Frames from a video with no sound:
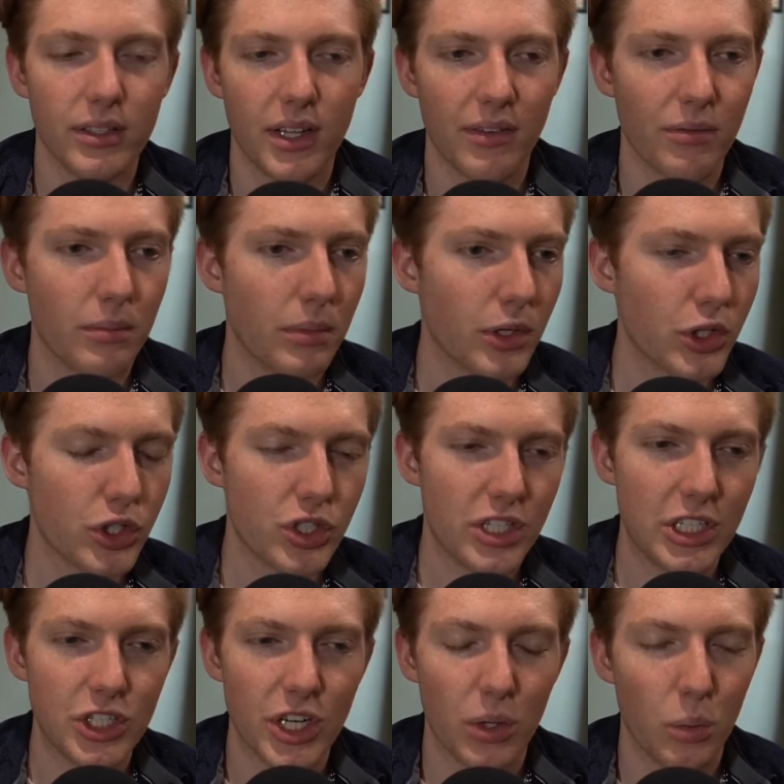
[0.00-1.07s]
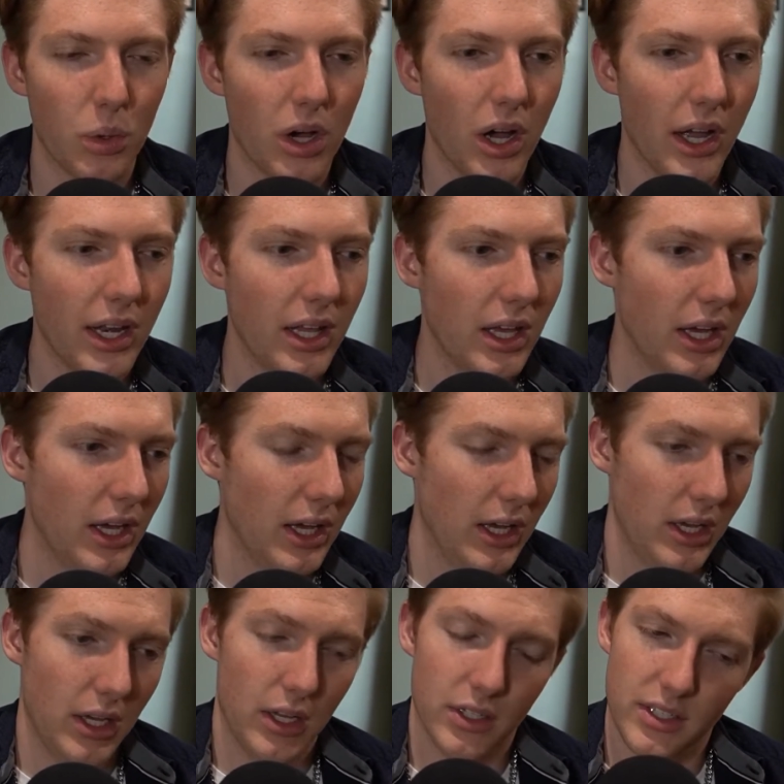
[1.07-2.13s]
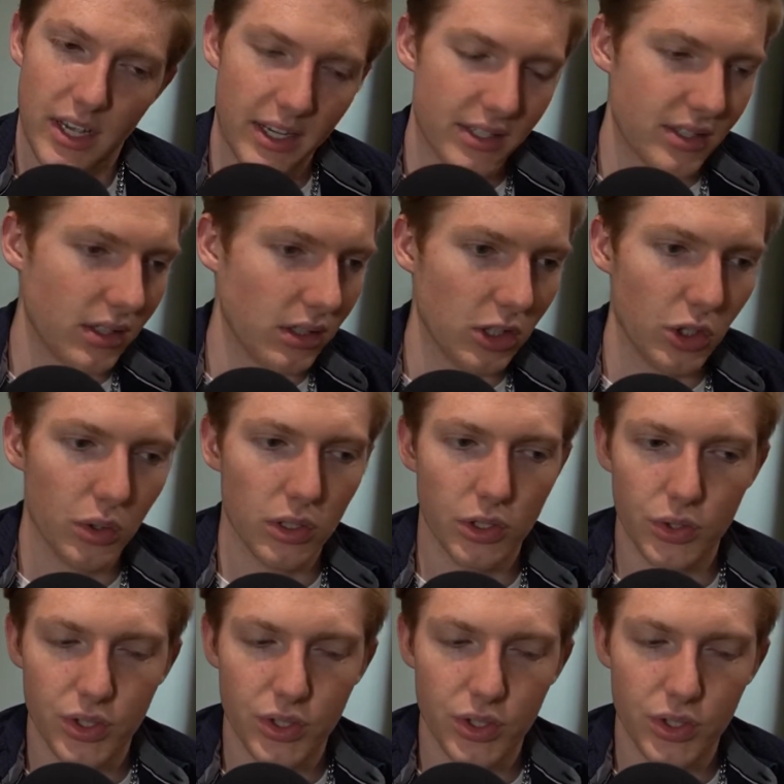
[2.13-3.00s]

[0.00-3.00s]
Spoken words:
Devin Bush, TJ Watt, Tyson Alualu,